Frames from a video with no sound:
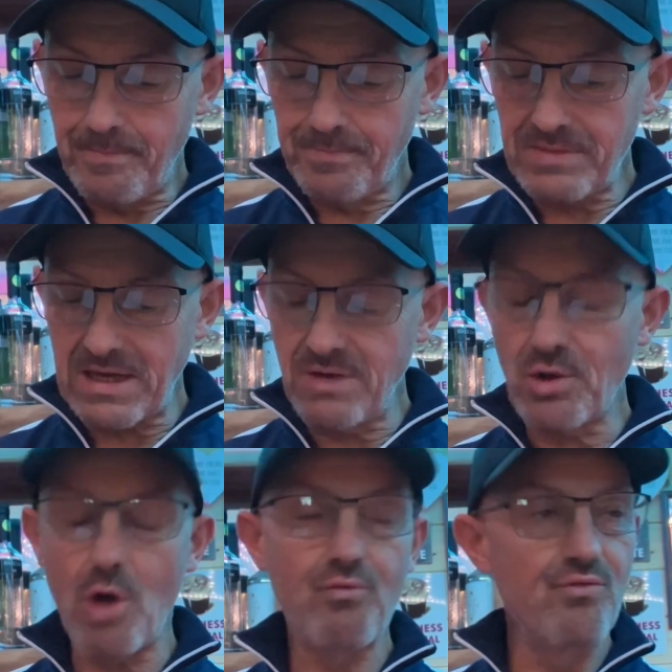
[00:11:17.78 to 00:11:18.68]
then you've got
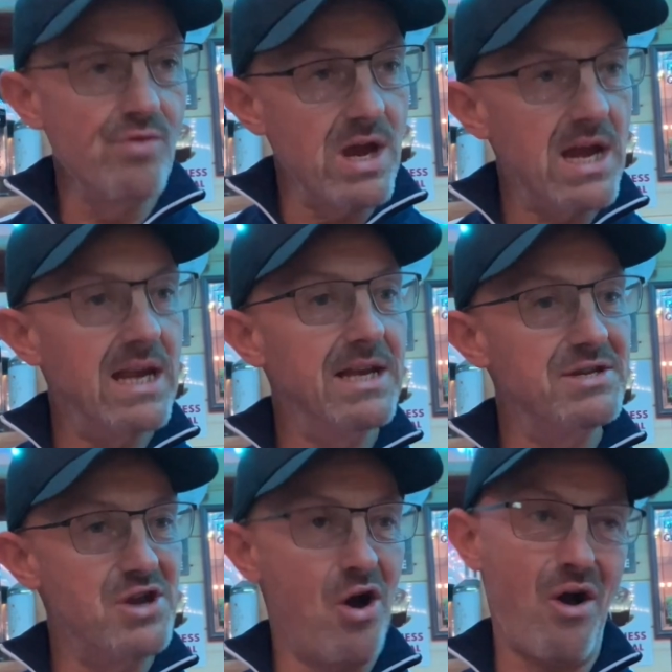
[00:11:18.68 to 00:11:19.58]
a really
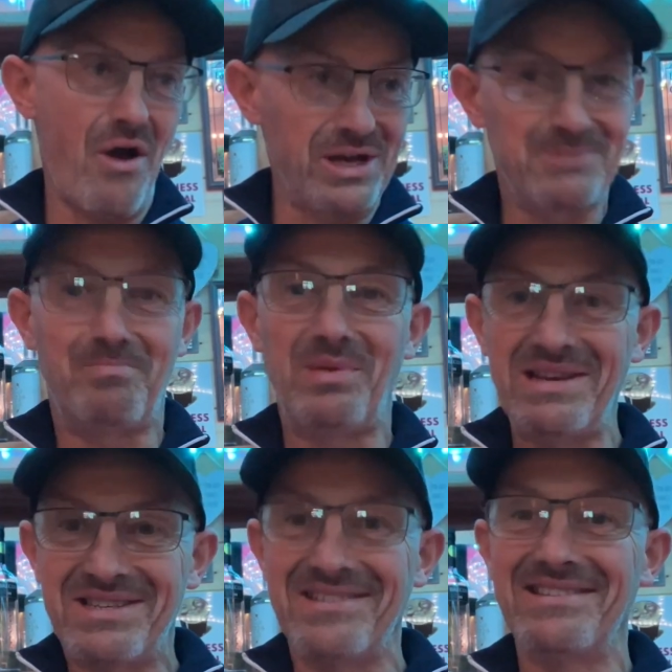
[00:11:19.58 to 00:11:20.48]
nice
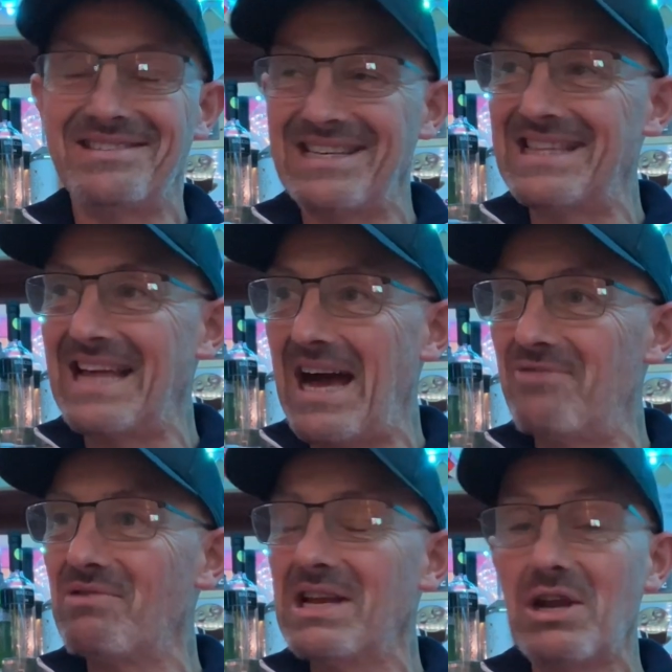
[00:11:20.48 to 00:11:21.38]
bitterness in that, a
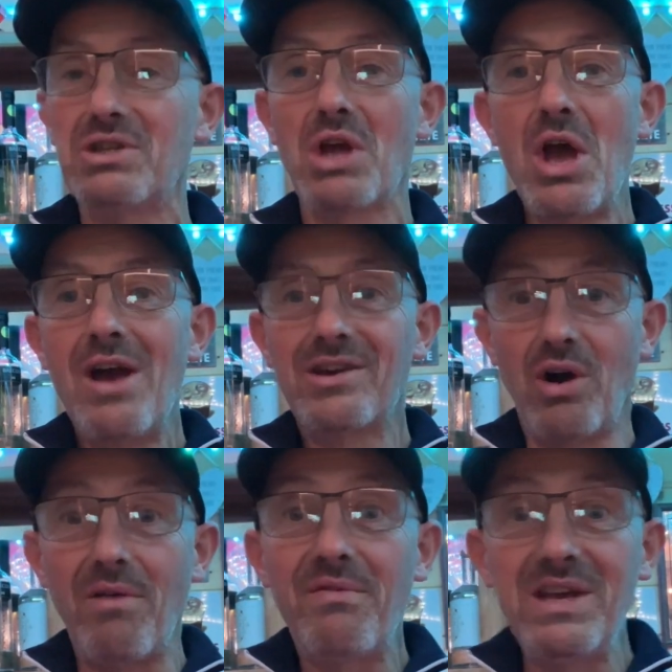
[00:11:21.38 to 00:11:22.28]
really nice
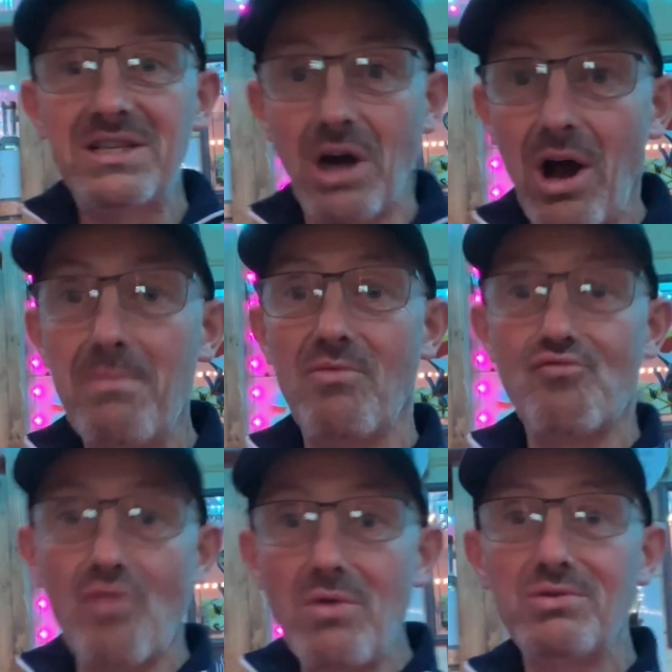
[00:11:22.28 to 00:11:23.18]
coffee type of
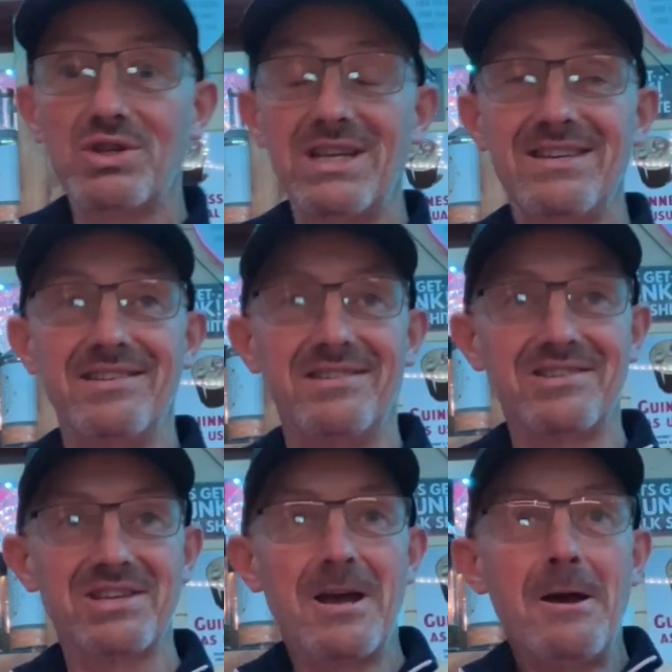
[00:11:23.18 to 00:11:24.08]
roastedness
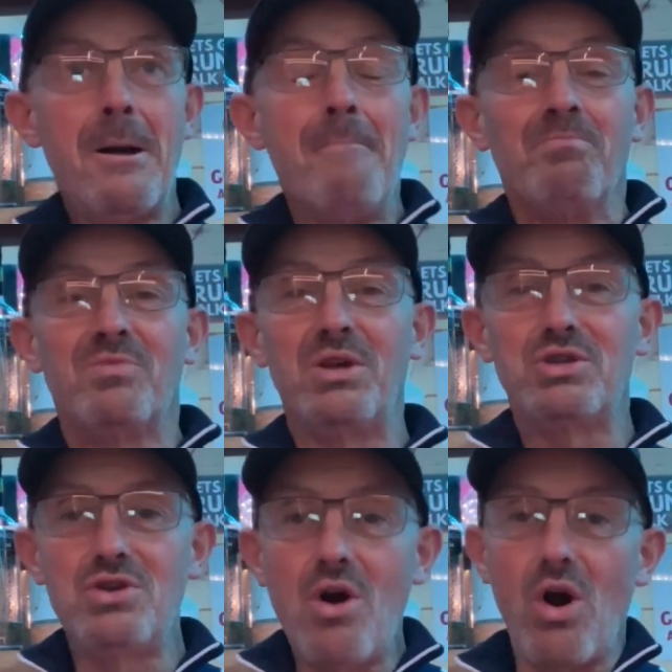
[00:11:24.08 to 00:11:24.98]
that's
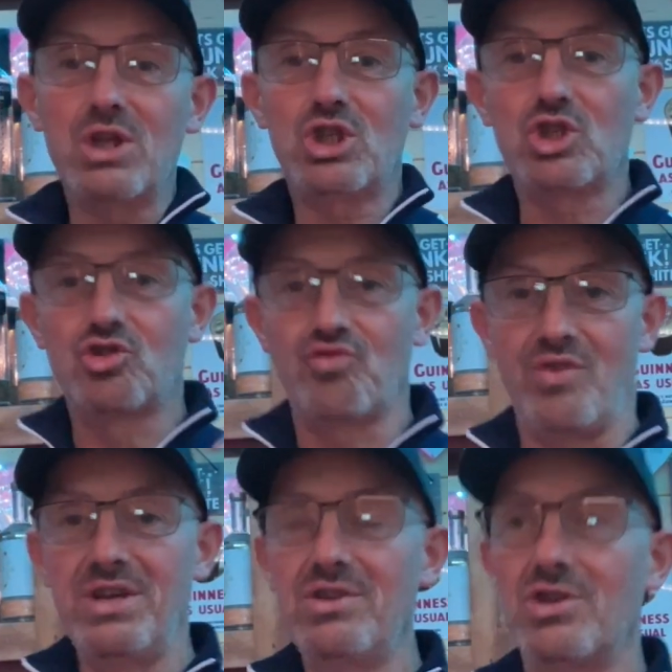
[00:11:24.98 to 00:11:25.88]
not
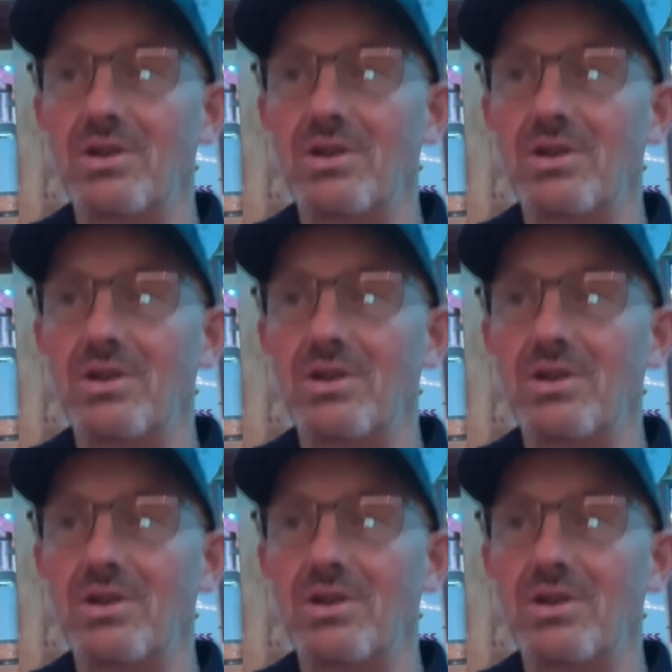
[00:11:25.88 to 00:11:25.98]
astringent.